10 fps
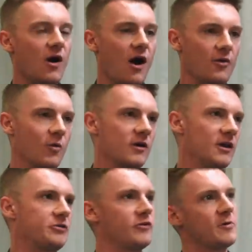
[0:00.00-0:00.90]
are, what are
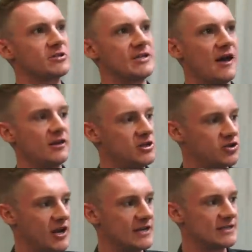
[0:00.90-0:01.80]
like three personality
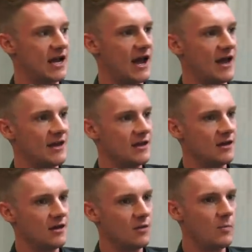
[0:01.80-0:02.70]
traits that
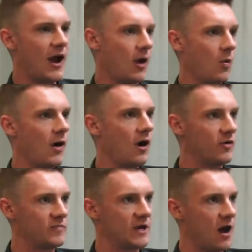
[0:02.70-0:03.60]
pair well
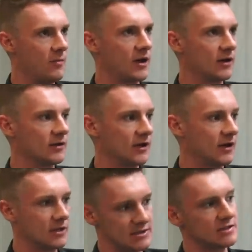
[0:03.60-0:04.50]
with becoming
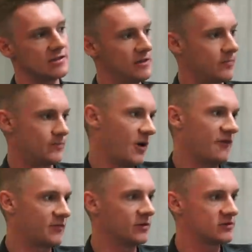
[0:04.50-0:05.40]
like consistently profitable